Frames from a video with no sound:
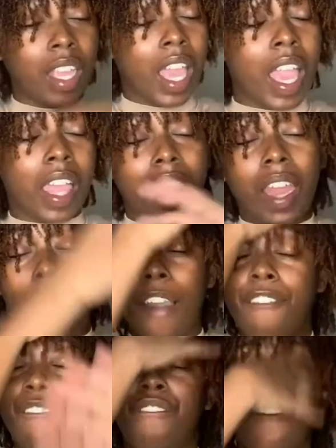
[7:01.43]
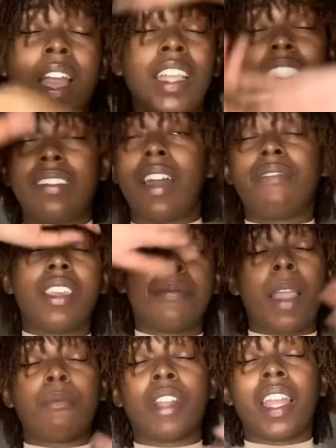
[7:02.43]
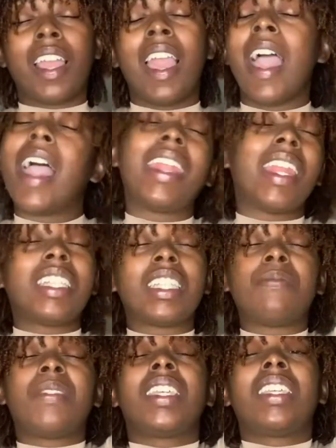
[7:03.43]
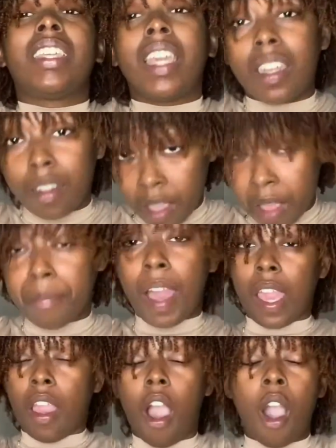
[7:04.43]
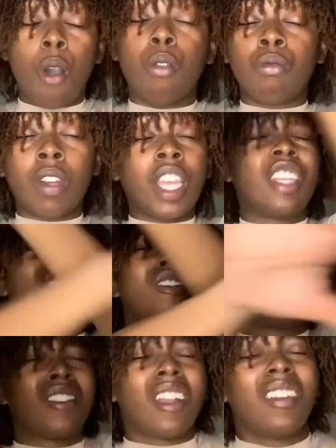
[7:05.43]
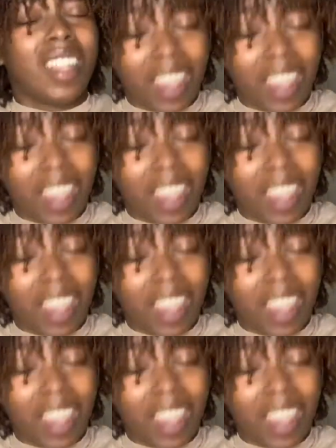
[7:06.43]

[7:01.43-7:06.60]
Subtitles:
that I stuffed in my brain, and then just begin my own journey.